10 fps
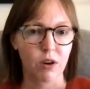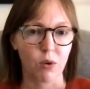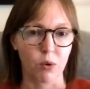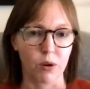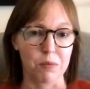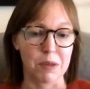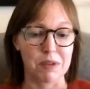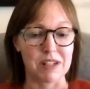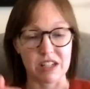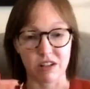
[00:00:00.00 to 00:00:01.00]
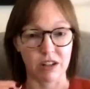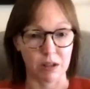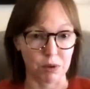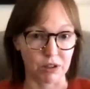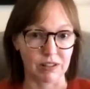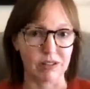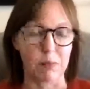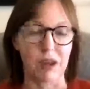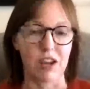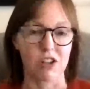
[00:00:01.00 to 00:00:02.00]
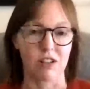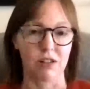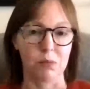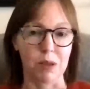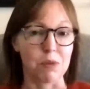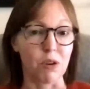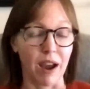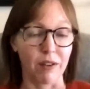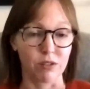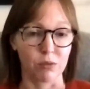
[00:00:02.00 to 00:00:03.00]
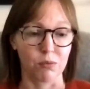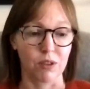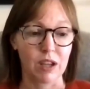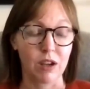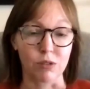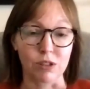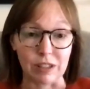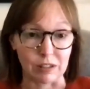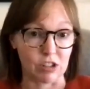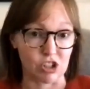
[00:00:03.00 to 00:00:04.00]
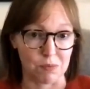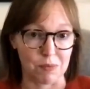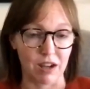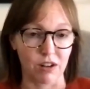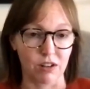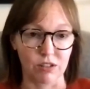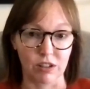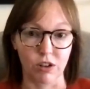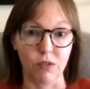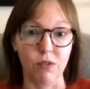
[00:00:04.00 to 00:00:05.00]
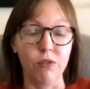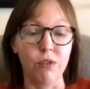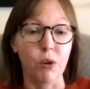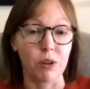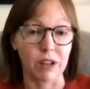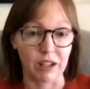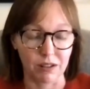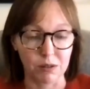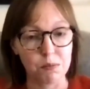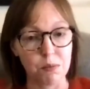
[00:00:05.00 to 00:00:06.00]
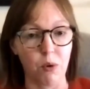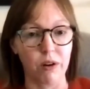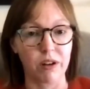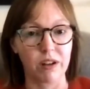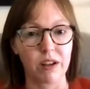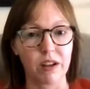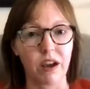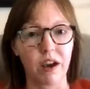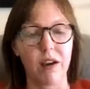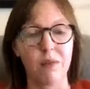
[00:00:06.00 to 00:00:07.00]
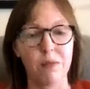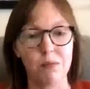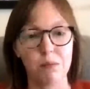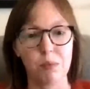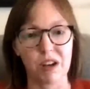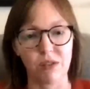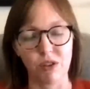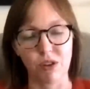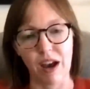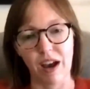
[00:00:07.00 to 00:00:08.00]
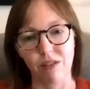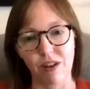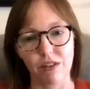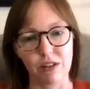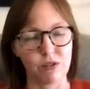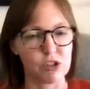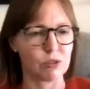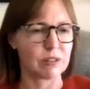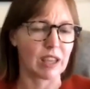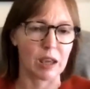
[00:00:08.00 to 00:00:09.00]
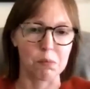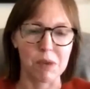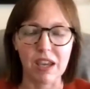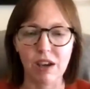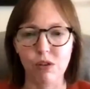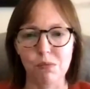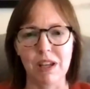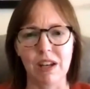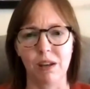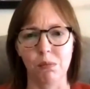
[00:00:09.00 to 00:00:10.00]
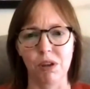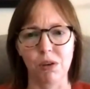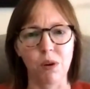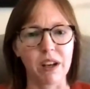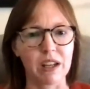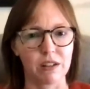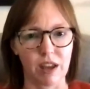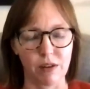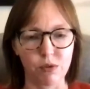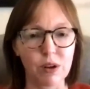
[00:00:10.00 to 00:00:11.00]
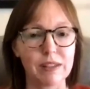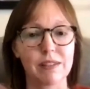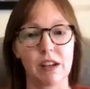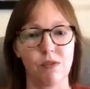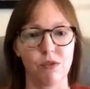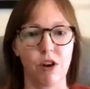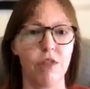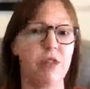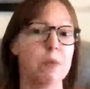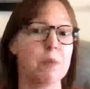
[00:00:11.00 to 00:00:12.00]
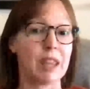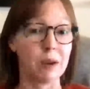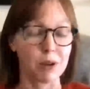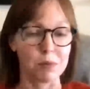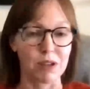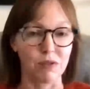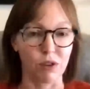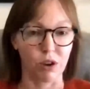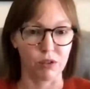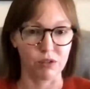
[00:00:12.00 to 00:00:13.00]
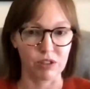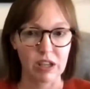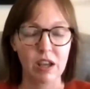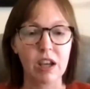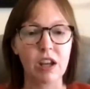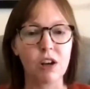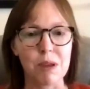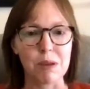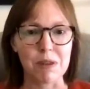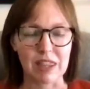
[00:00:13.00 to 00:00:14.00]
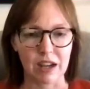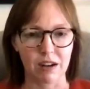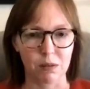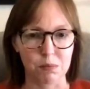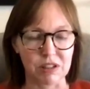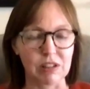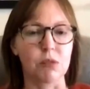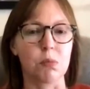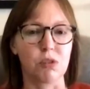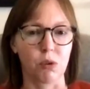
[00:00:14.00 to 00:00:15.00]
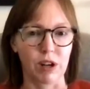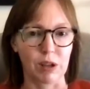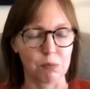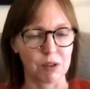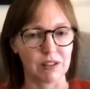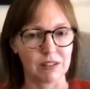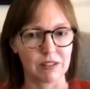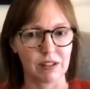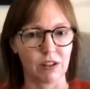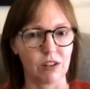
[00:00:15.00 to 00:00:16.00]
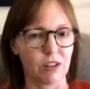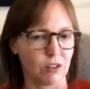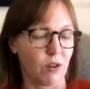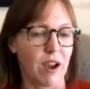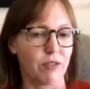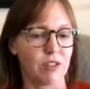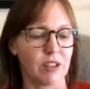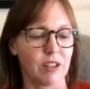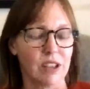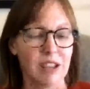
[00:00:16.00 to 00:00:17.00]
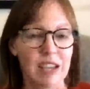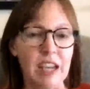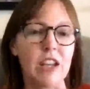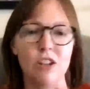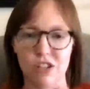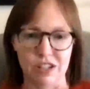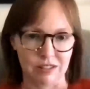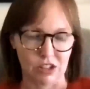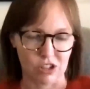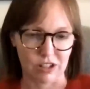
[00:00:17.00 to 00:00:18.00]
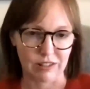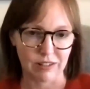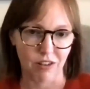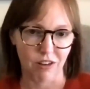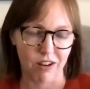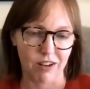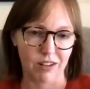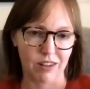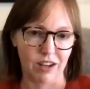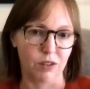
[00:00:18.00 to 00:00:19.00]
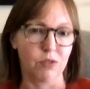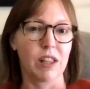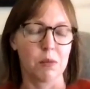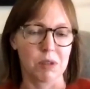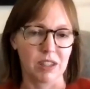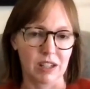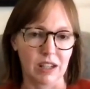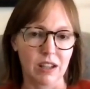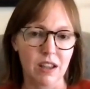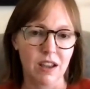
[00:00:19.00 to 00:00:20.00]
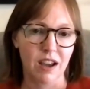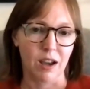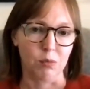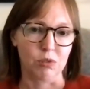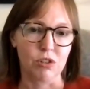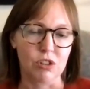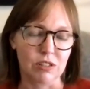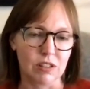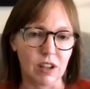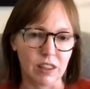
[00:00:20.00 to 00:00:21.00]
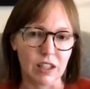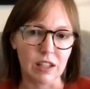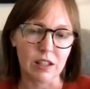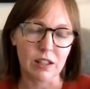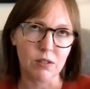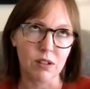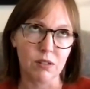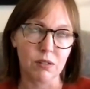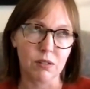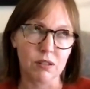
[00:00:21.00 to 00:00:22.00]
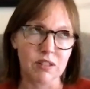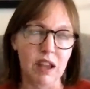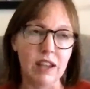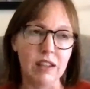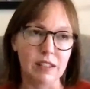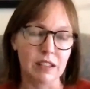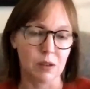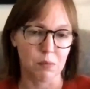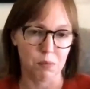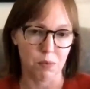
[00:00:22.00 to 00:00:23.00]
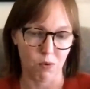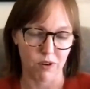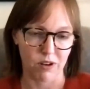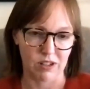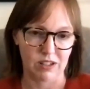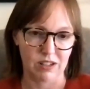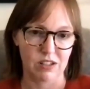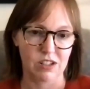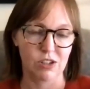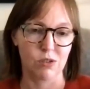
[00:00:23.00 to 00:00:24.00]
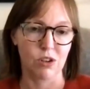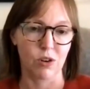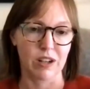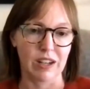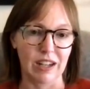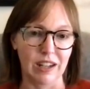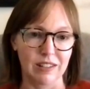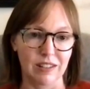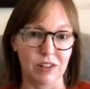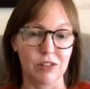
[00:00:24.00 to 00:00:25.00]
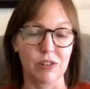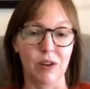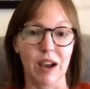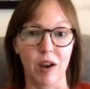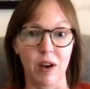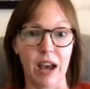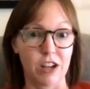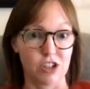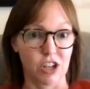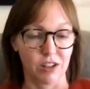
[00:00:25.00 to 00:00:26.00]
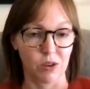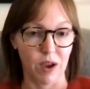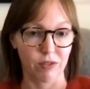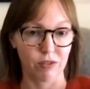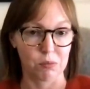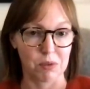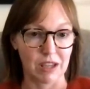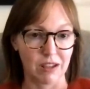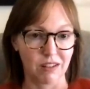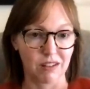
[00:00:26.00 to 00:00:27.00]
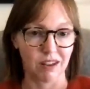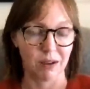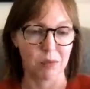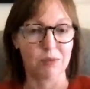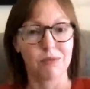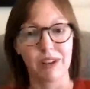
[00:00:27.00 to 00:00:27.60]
or maybe tiering participation. So maybe you have some real decision makers in your voting board. But if you have other individuals that can't make every meeting, but you want to hear that voice and involve them and they want to be involved, maybe they're participatory, but it's, you don't have to hinge decisions on their availability. So just, I think sizing the board to your needs and also how agile you have to be, and